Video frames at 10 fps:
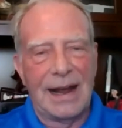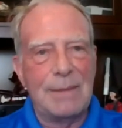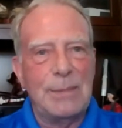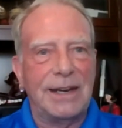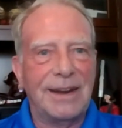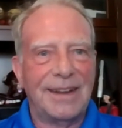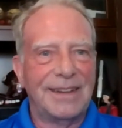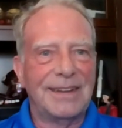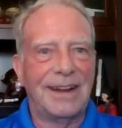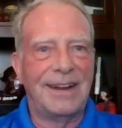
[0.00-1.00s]
I mean,
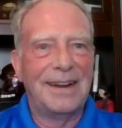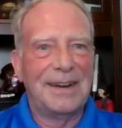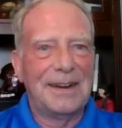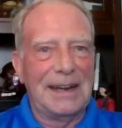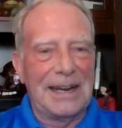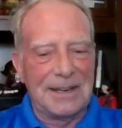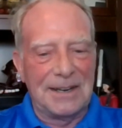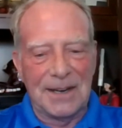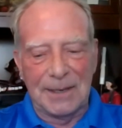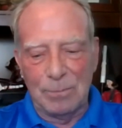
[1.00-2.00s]

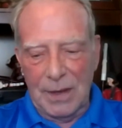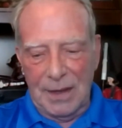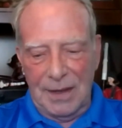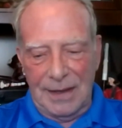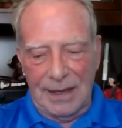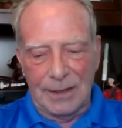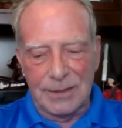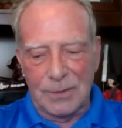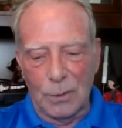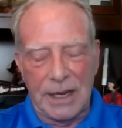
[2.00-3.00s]
and
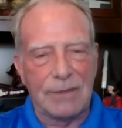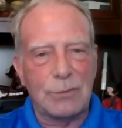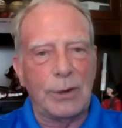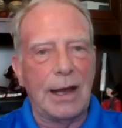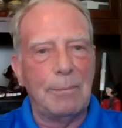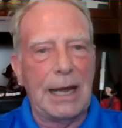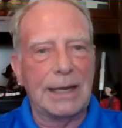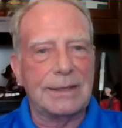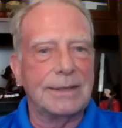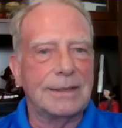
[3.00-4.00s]
it's only after we got
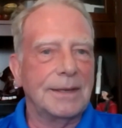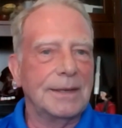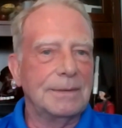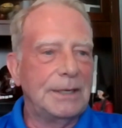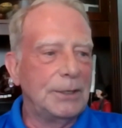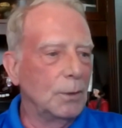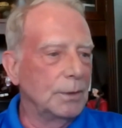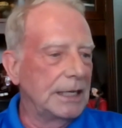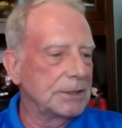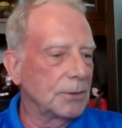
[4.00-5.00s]
back that he
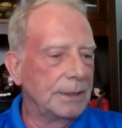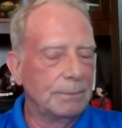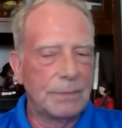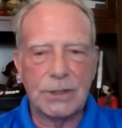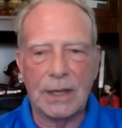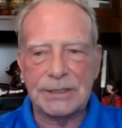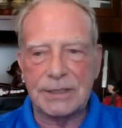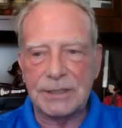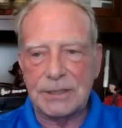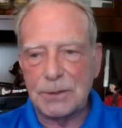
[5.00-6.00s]
told that story. So
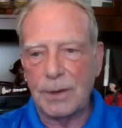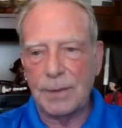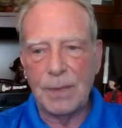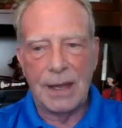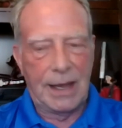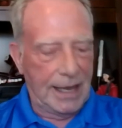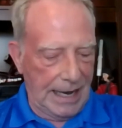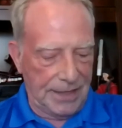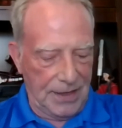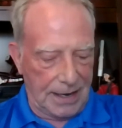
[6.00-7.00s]
that's a sea story.
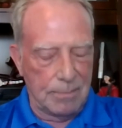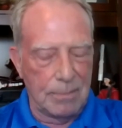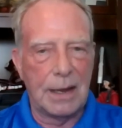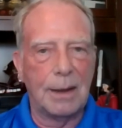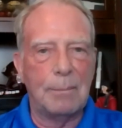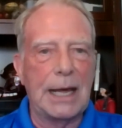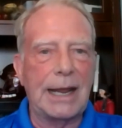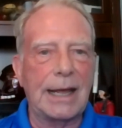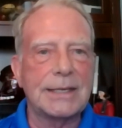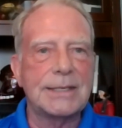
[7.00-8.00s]
And I think I'm
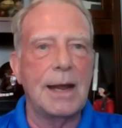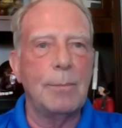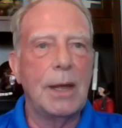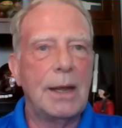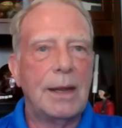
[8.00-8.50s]
about out of time.